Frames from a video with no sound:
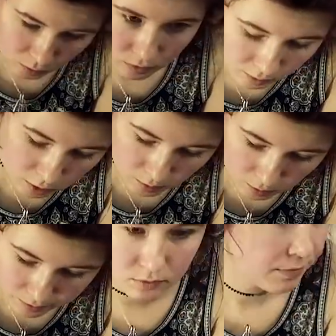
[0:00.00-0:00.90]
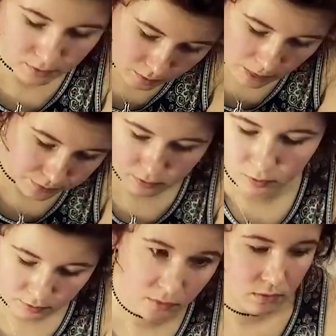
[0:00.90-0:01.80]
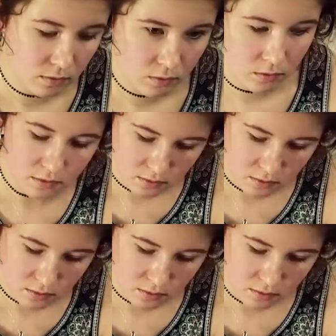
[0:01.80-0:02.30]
I painted all night until my camera